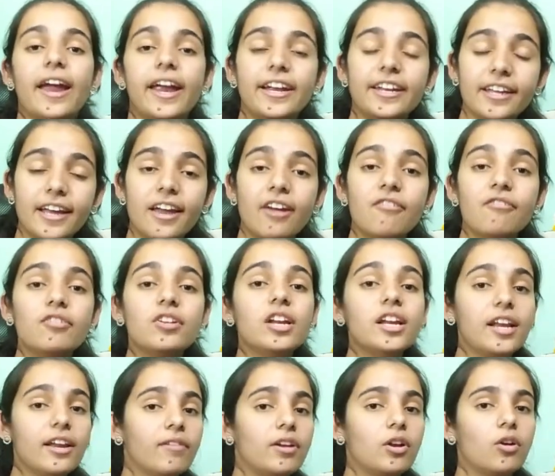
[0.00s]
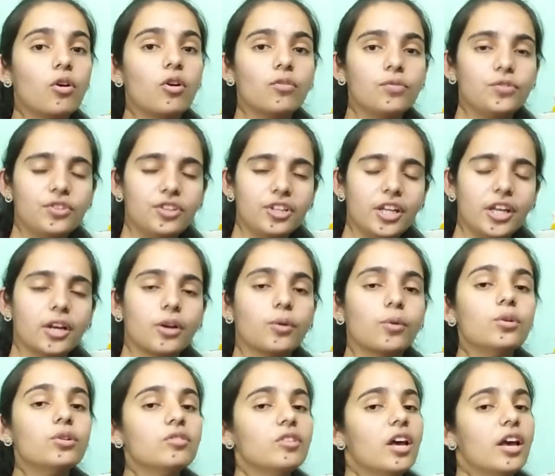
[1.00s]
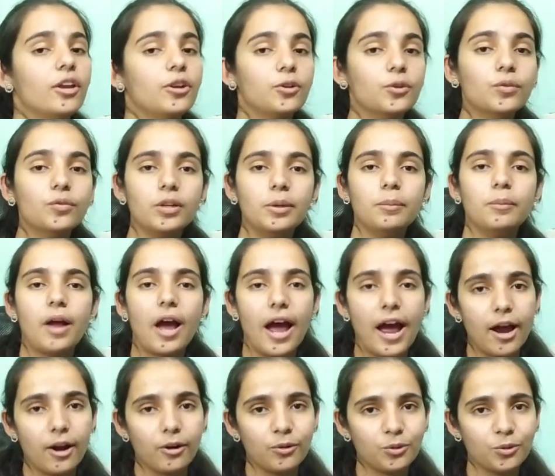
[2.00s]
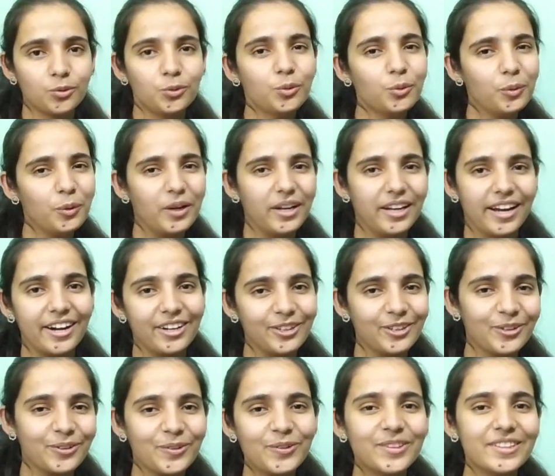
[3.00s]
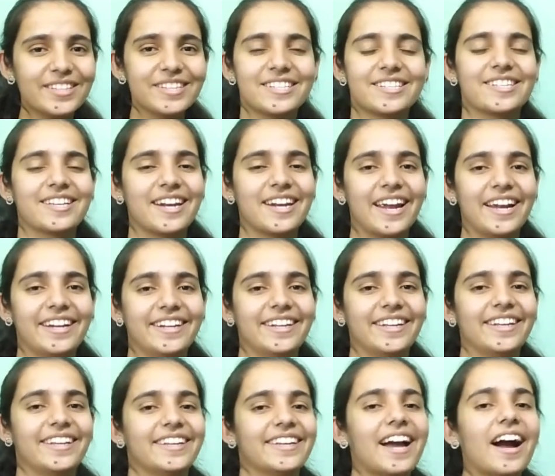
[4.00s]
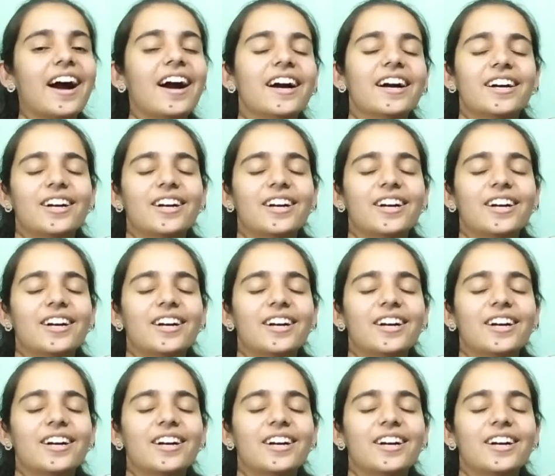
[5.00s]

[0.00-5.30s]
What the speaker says: At every level of CA course, you will have to undergo this criteria,